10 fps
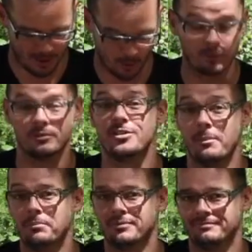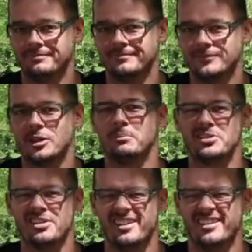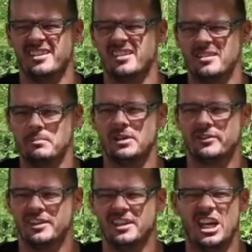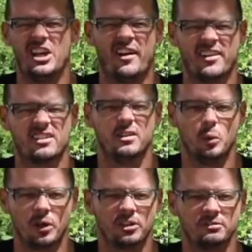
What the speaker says: Or dump Dump is a bit of a nasty word